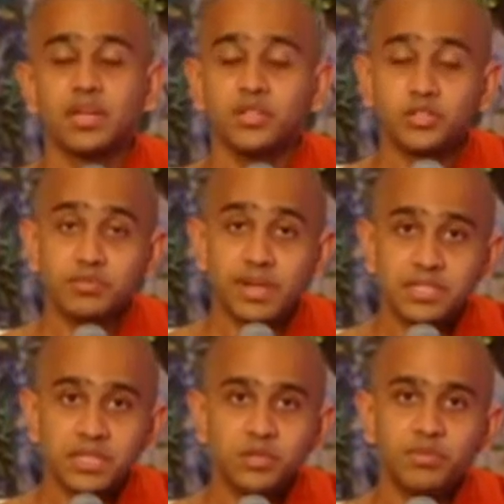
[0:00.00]
You should
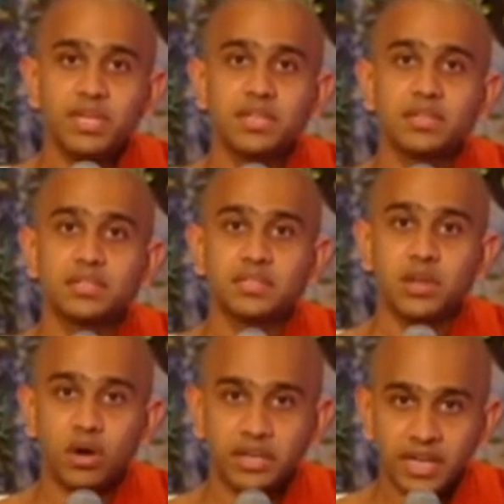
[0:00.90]
mention to me
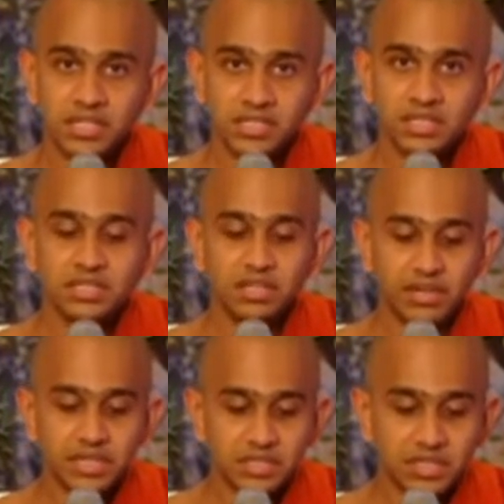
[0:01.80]
the occasion, the
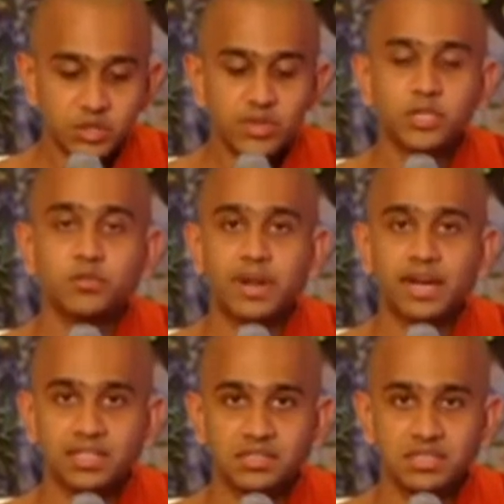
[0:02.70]
reason you had to
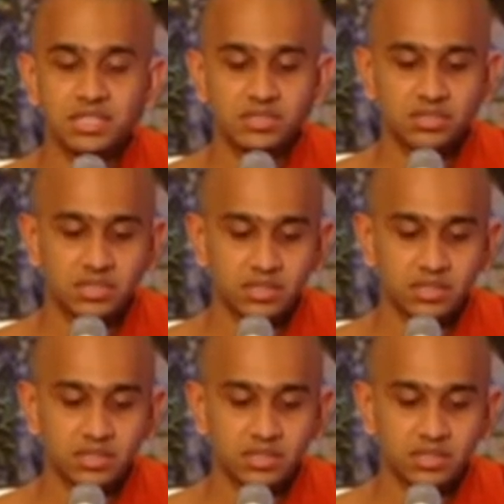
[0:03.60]
practice this